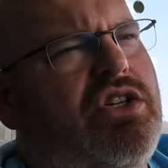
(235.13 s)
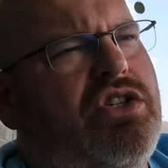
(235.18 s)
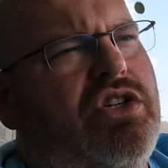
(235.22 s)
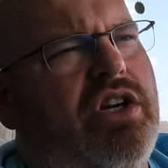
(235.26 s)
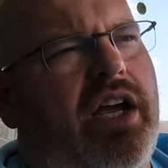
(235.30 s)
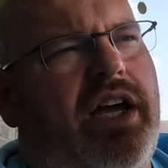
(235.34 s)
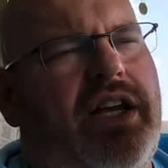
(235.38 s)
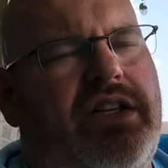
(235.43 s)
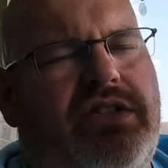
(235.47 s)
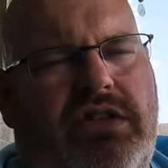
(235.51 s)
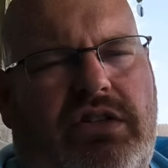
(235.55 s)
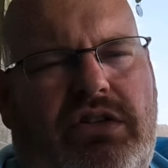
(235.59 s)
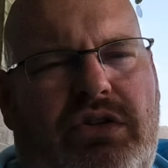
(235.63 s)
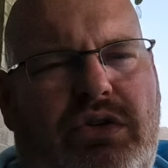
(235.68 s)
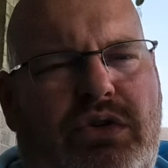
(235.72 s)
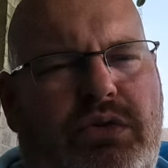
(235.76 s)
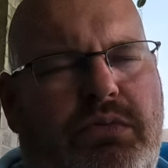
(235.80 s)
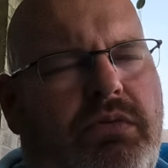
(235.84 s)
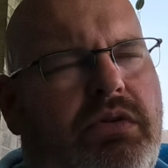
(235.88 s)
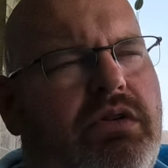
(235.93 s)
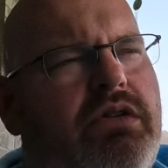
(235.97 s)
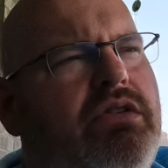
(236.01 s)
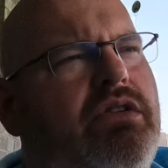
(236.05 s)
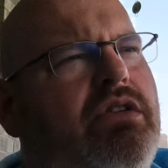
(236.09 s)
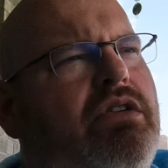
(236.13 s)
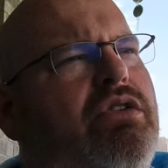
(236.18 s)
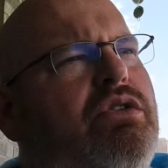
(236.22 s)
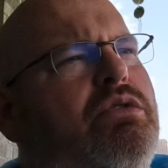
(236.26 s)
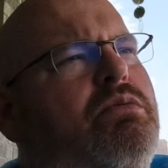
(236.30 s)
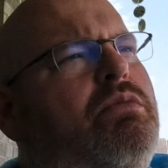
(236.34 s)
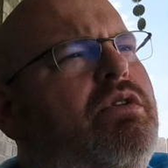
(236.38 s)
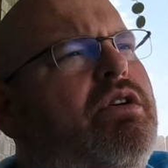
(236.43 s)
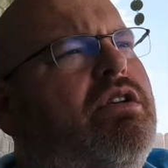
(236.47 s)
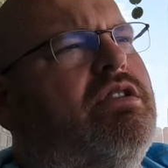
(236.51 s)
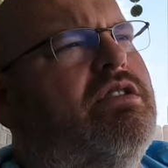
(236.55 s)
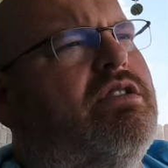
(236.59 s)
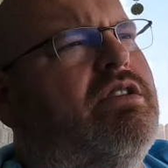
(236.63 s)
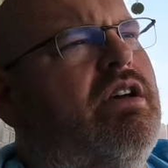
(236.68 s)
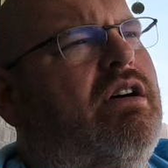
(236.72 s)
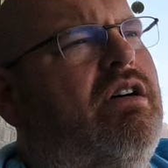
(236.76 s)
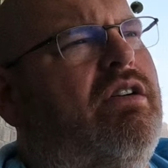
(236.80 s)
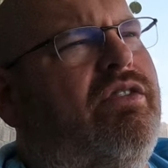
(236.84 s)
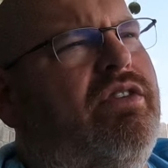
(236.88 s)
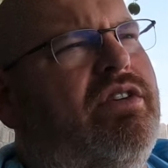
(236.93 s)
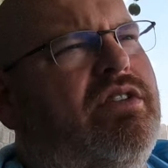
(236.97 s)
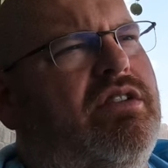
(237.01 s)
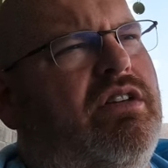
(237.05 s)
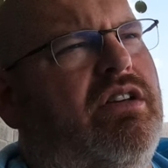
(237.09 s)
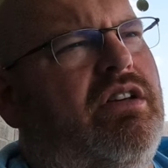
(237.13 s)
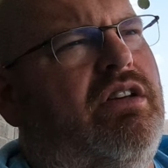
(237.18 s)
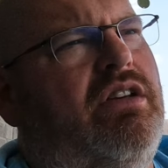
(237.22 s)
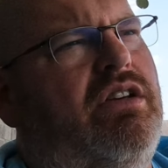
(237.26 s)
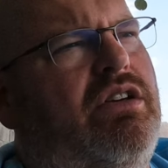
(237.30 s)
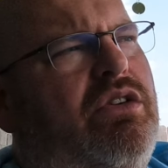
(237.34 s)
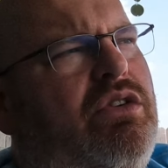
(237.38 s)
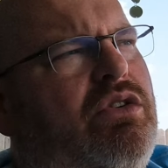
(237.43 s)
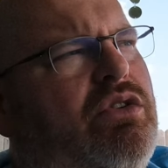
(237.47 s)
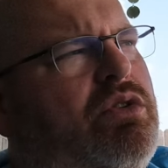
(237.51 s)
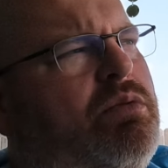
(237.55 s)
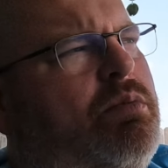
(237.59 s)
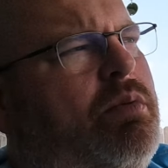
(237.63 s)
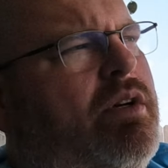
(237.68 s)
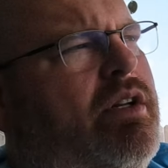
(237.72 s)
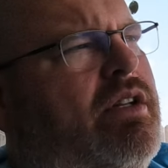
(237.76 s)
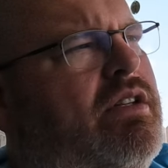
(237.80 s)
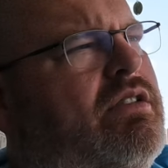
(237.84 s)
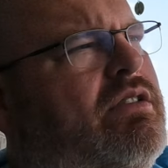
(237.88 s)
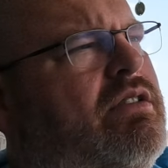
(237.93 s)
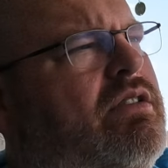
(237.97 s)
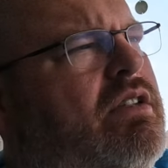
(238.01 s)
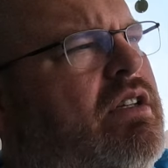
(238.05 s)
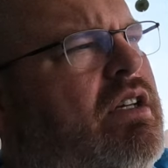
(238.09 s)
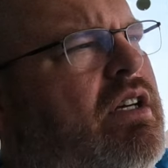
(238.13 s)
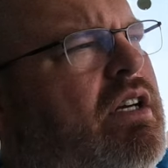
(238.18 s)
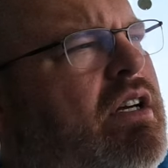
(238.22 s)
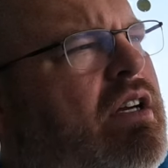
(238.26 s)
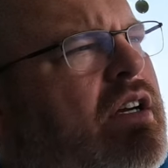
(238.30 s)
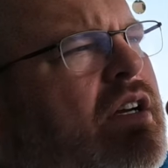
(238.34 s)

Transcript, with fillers: she has a tumor. The tumor itself isn't huge, but it's